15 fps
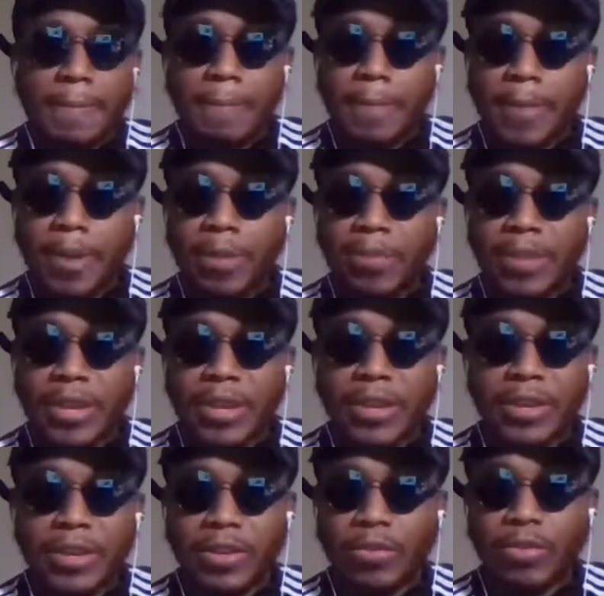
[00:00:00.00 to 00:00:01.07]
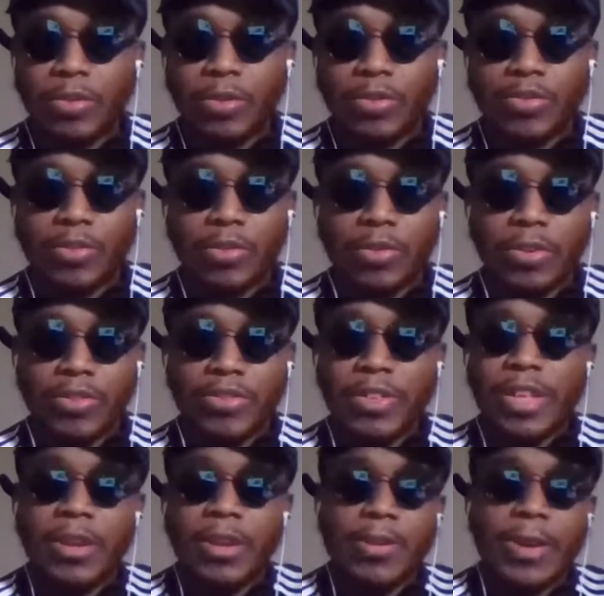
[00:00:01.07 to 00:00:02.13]
I mean, you lost it on the
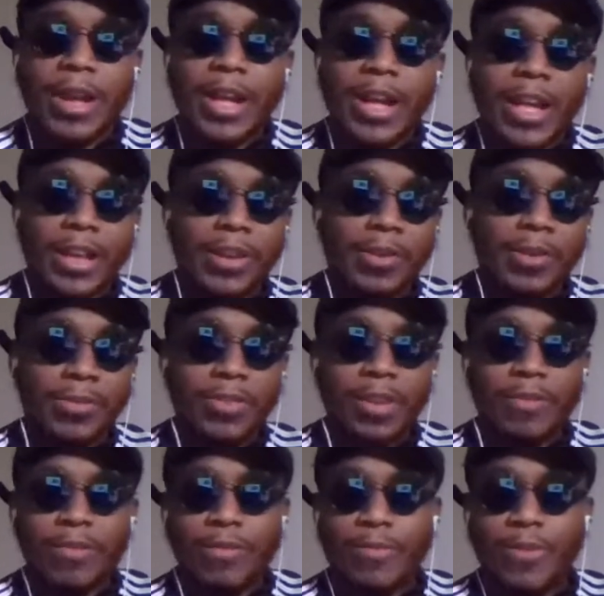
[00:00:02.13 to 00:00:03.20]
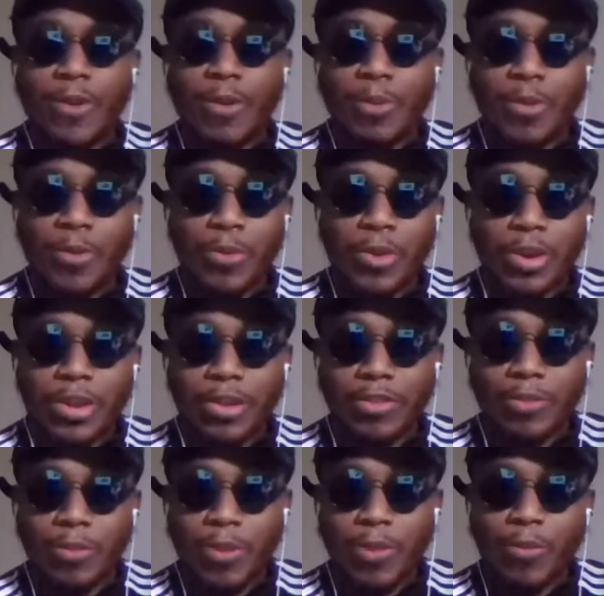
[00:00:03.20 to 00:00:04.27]
scale. I know Tevin Farmer wanted
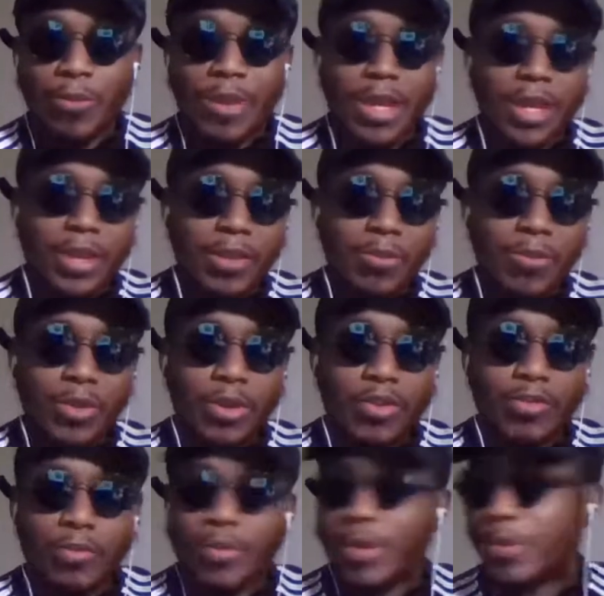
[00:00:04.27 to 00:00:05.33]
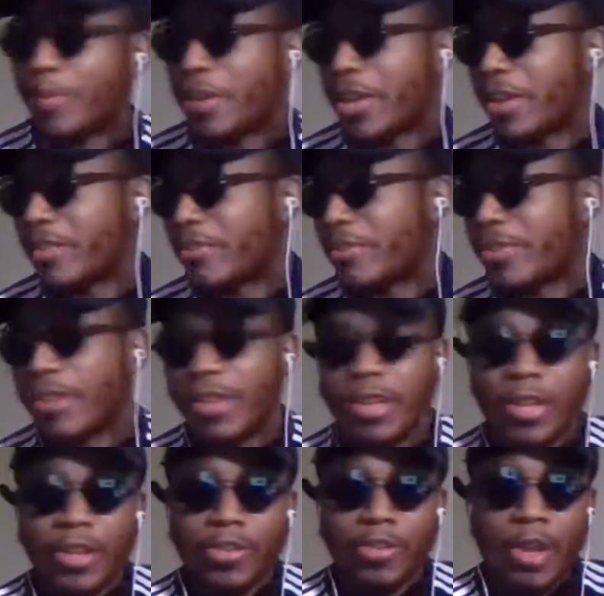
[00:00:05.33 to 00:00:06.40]
his belt back. He wanted his rematch.
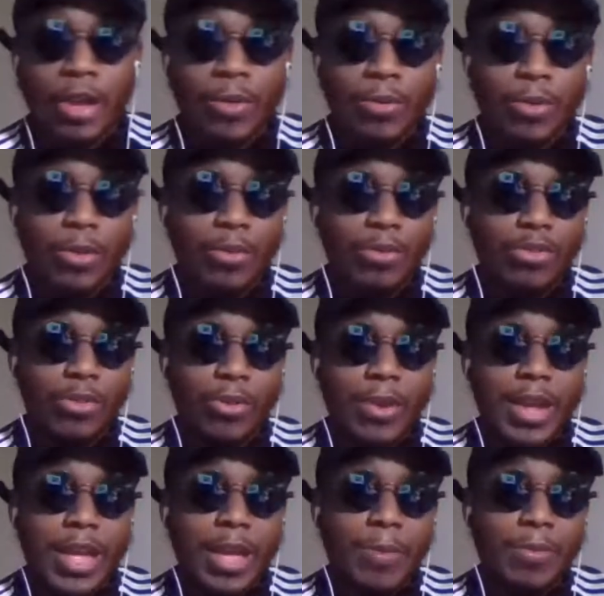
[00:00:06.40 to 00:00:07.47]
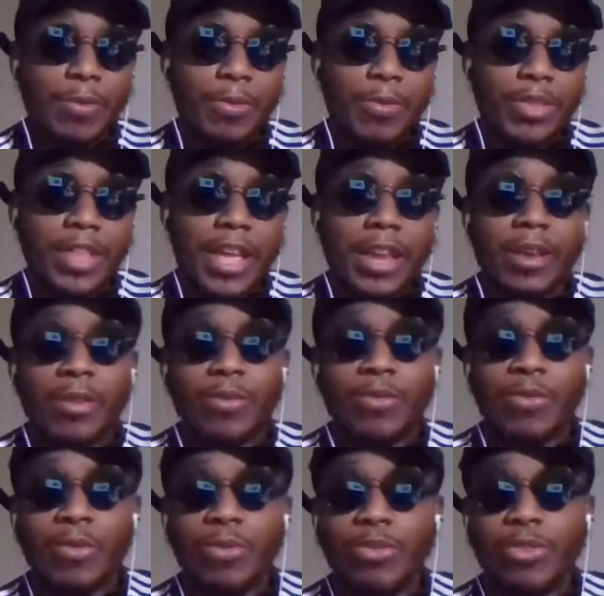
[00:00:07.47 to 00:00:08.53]
So I don't know what's going to happen with that in
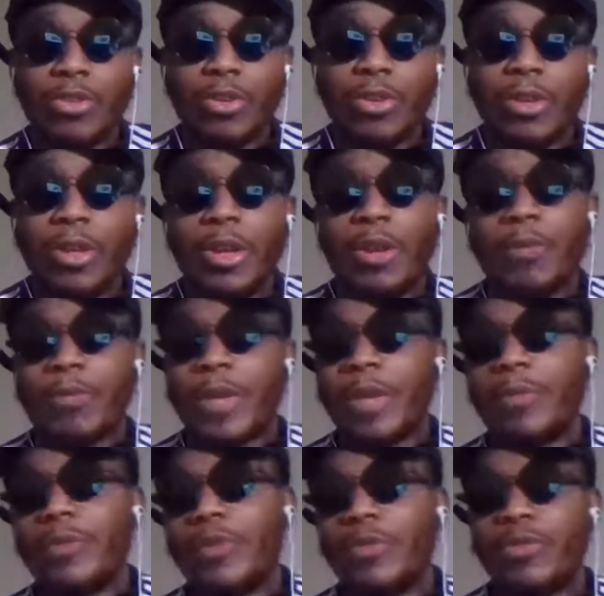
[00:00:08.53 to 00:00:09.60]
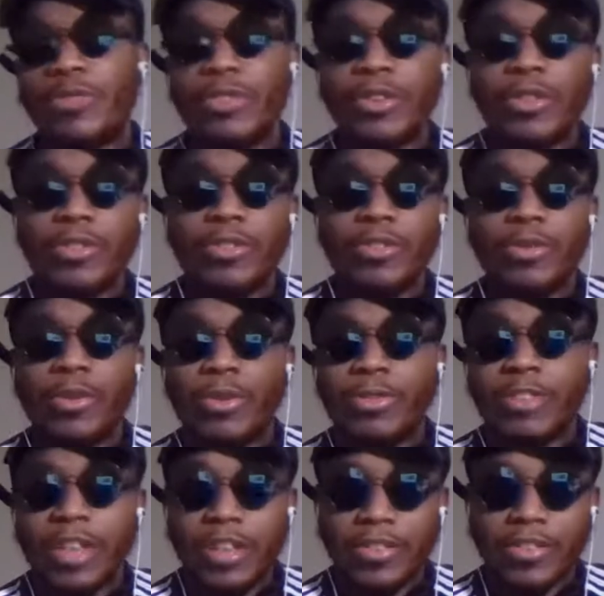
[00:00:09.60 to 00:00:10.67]
the future. Maybe you should,
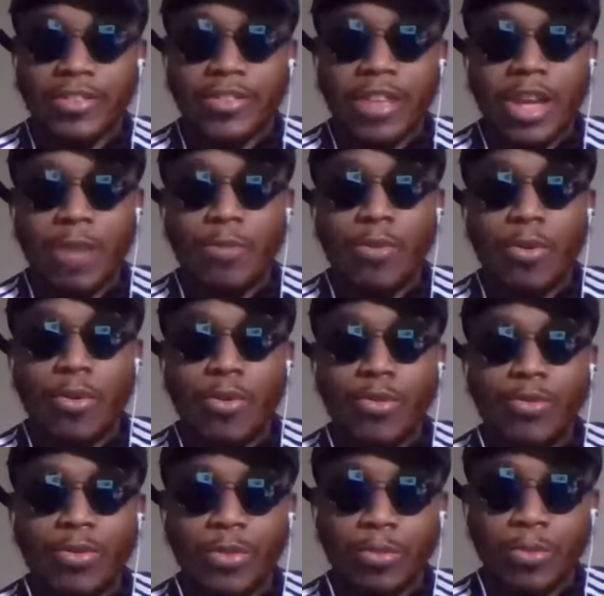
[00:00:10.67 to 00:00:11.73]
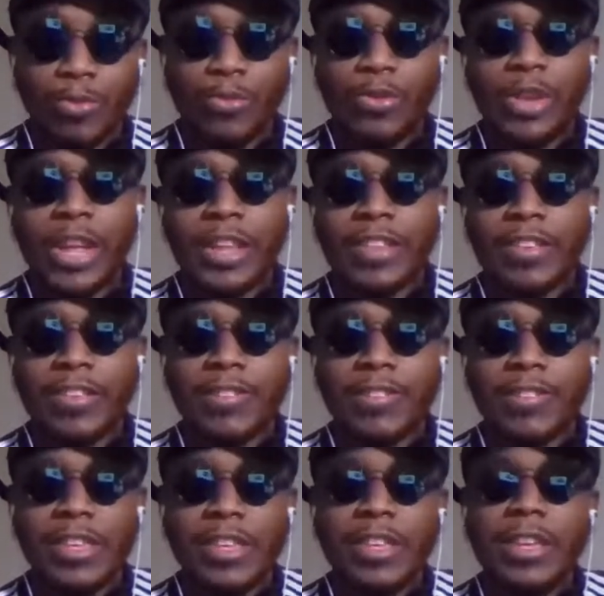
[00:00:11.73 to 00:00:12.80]
take this time off and reflect and
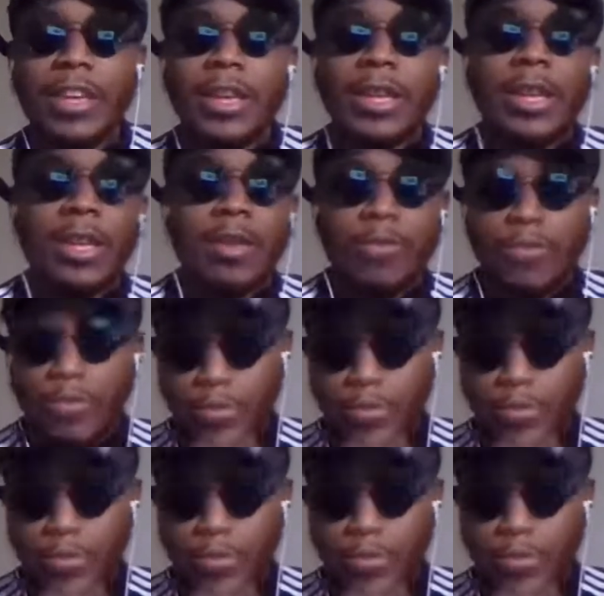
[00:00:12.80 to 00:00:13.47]
see if